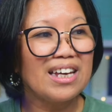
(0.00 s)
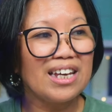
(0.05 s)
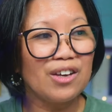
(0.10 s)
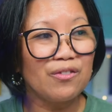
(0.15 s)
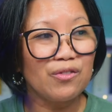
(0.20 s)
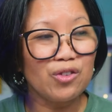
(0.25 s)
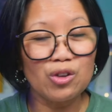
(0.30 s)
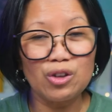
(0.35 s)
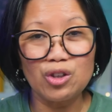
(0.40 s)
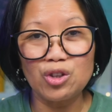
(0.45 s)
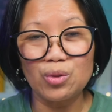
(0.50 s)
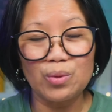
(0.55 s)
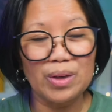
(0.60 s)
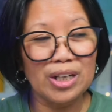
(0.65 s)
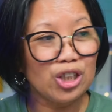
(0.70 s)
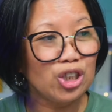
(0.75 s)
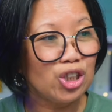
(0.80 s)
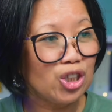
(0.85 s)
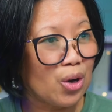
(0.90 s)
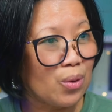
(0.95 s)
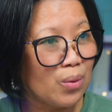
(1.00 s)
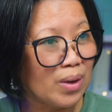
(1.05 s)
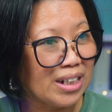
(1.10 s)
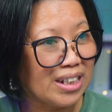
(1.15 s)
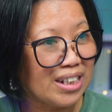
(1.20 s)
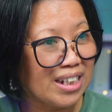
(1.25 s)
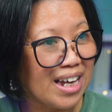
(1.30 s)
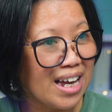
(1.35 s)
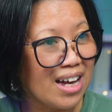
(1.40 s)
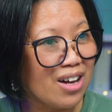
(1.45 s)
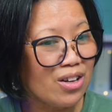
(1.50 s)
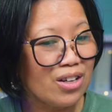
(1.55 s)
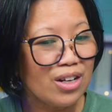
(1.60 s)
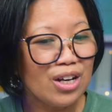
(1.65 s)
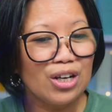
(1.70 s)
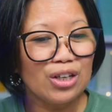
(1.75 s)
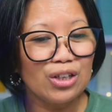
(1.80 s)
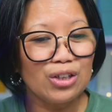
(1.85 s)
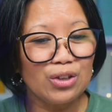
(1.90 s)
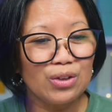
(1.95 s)
If you're doing show and tell,
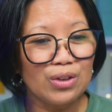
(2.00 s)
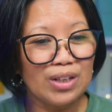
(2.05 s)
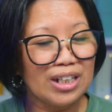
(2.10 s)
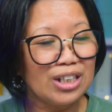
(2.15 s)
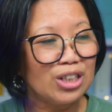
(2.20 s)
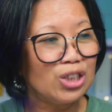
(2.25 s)
you can